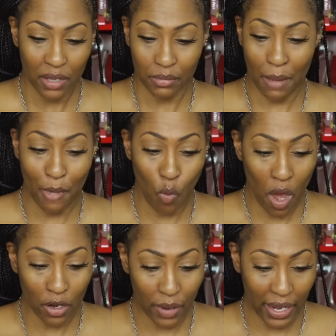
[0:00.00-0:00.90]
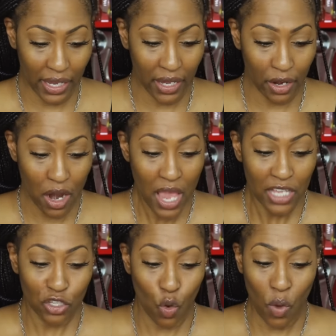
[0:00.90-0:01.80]
I've got my water right here.
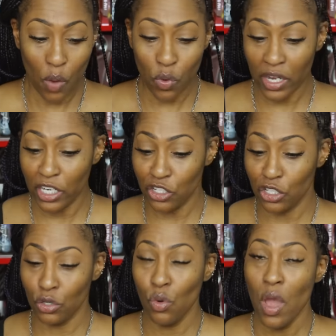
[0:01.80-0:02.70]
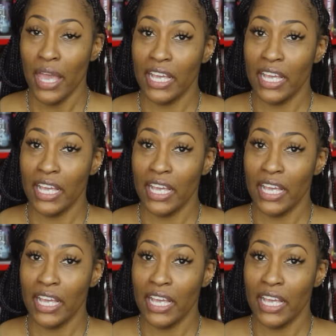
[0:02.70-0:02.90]
So what we're gonna do